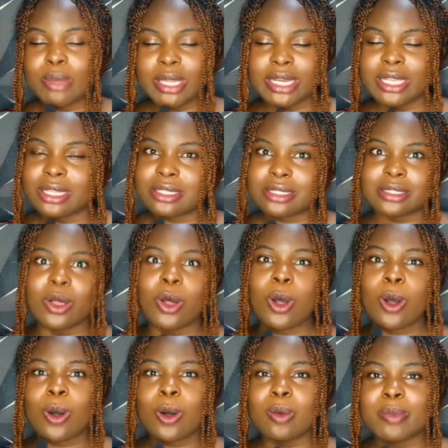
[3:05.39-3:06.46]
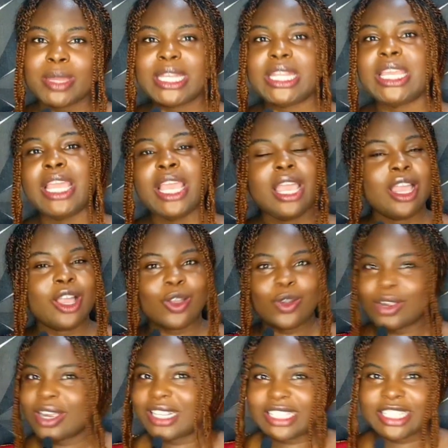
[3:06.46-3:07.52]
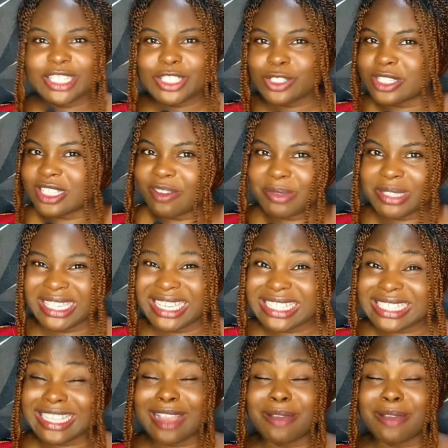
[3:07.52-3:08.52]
many congratulations I'll be getting.